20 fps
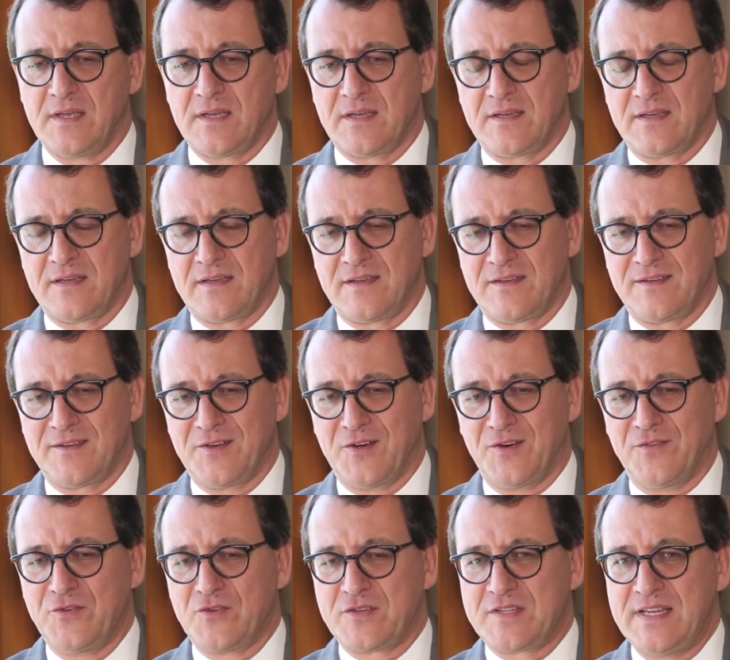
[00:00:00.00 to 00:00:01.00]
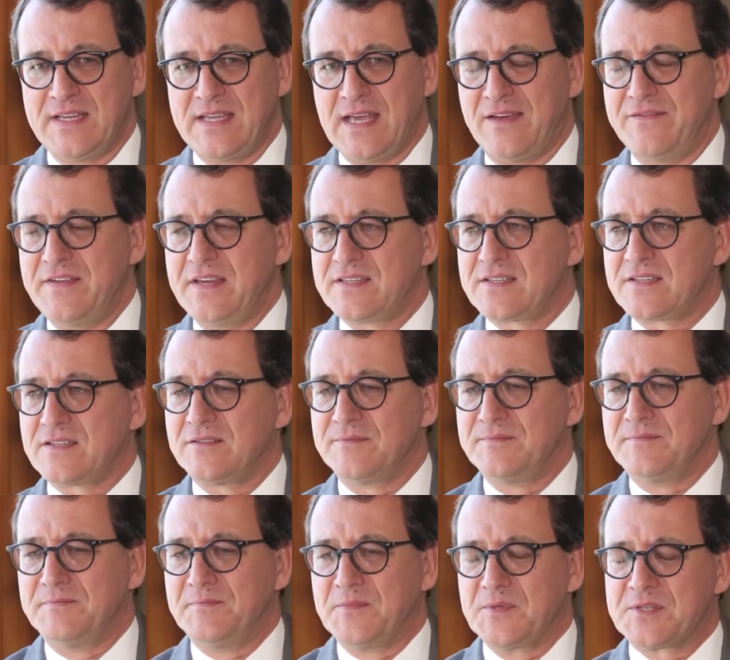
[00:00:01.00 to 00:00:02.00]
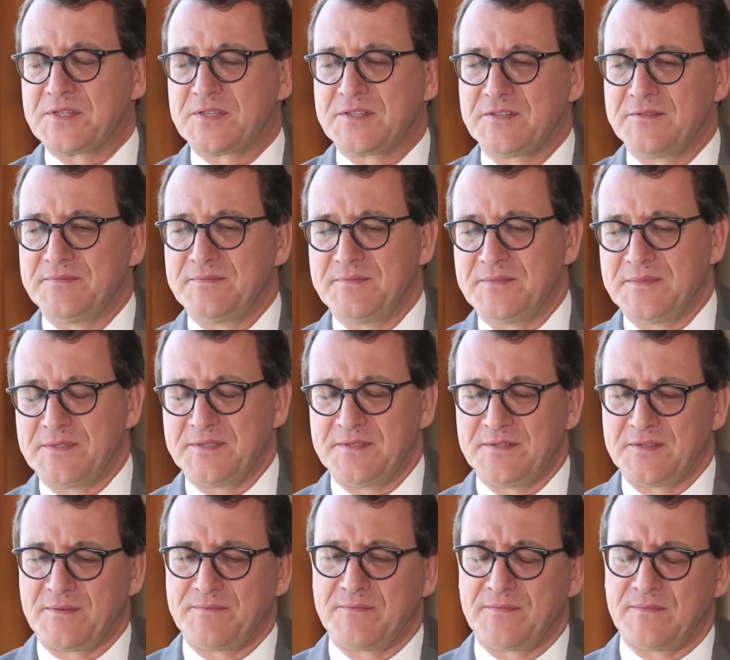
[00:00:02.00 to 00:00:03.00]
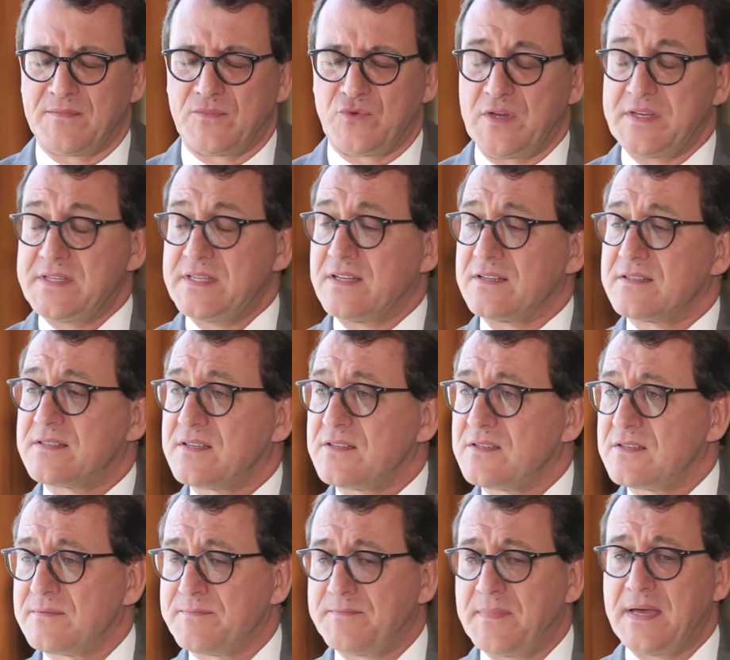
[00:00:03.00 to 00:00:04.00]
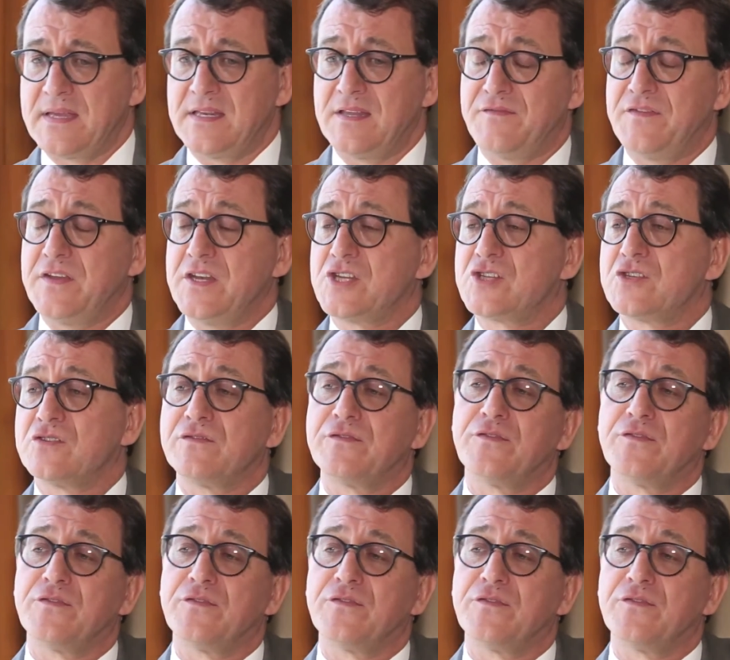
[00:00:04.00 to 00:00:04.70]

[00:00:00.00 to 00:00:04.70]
Obviously, having some residences, by definition,